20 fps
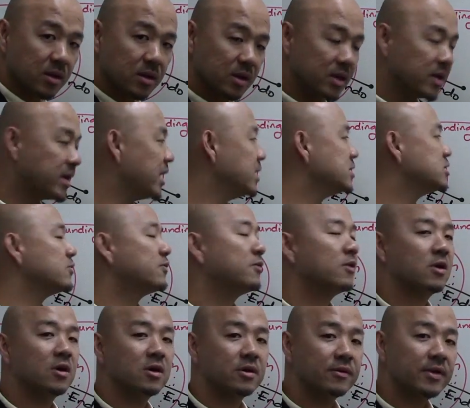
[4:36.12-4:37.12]
In case you
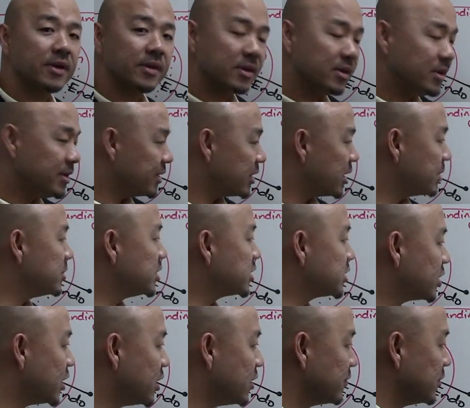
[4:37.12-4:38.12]
forgot already, let me
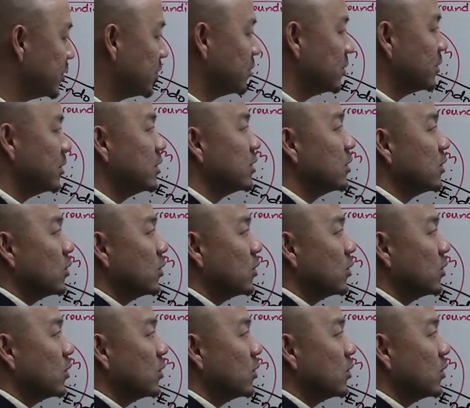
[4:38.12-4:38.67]
share with you.